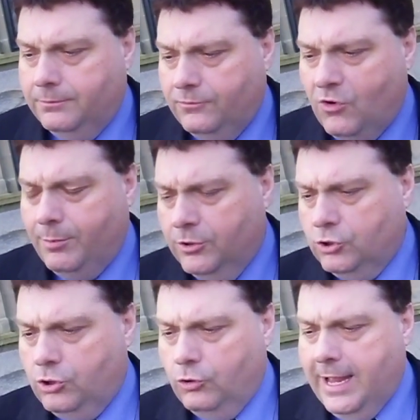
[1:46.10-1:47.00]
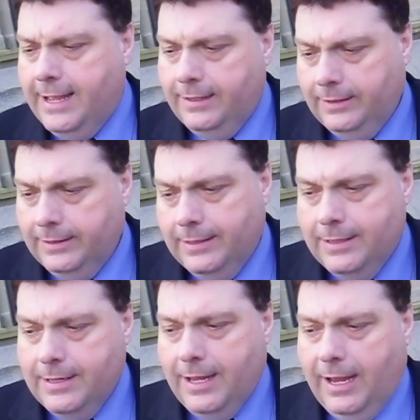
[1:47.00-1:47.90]
Robert Gauguin,
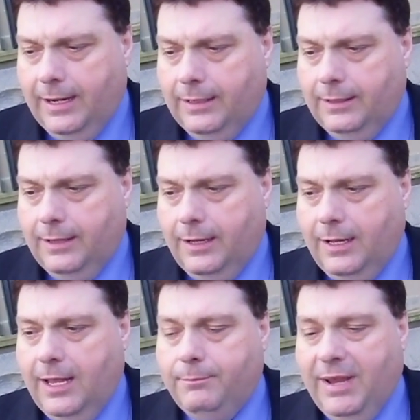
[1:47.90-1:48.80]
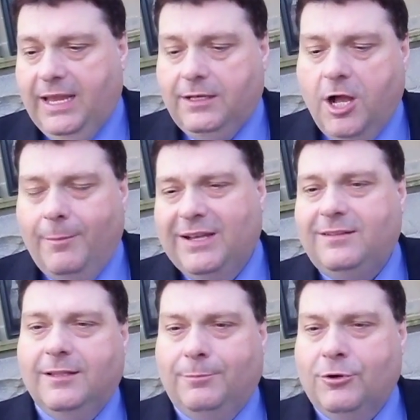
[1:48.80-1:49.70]
and had made
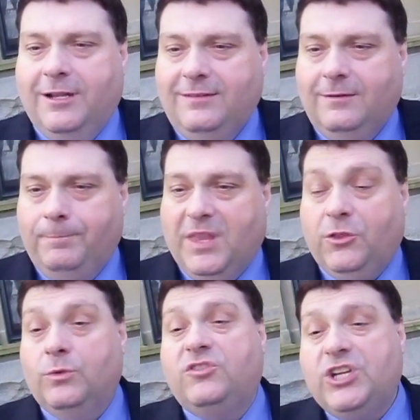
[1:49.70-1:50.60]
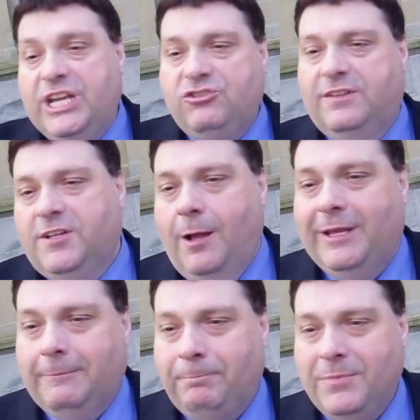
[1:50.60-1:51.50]
comments to the press that there was changes
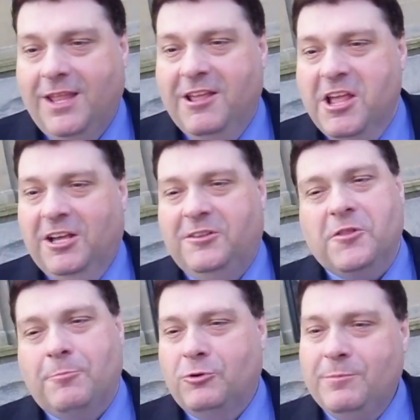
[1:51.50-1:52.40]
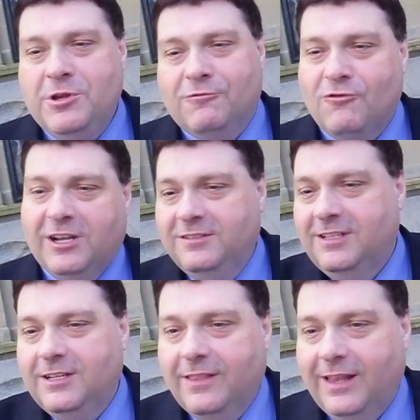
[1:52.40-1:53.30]
coming. So the Premier runs
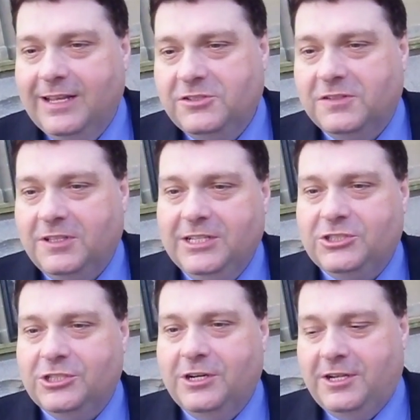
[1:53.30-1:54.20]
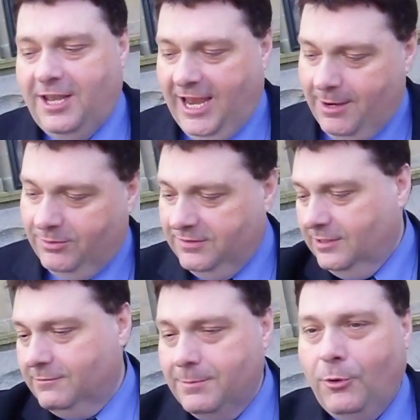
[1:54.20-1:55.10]
into the legislature and tables
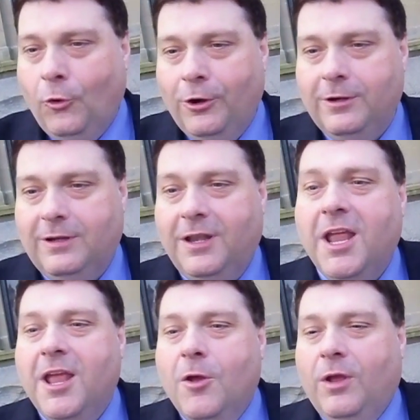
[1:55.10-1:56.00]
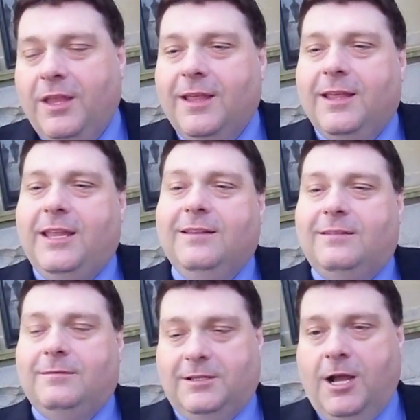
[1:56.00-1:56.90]
the report, and
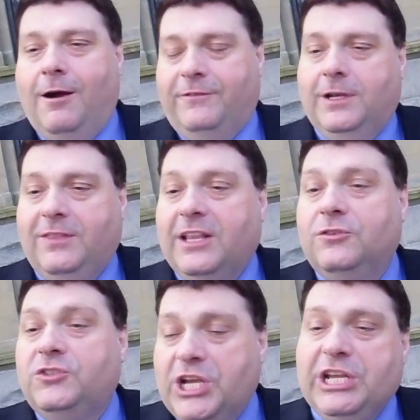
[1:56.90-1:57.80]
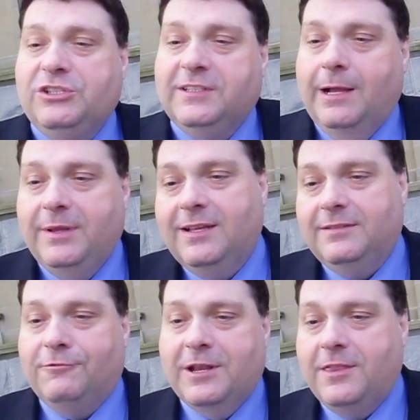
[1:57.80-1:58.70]
he's confident that there's changes coming because
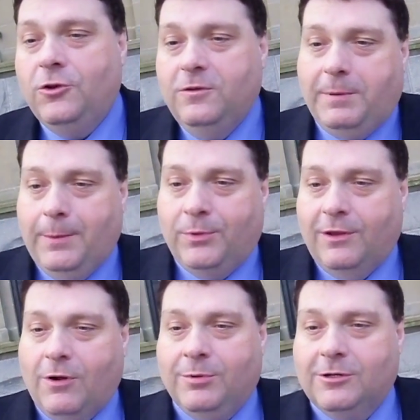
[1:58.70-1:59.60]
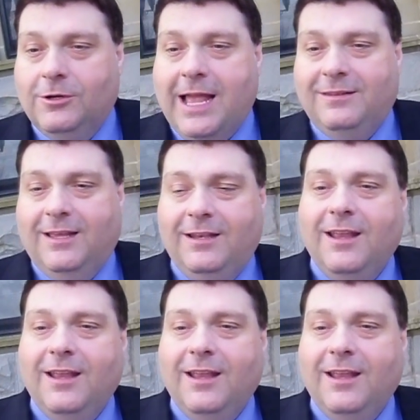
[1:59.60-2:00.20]
he read the newspaper that Robert Gauguin said.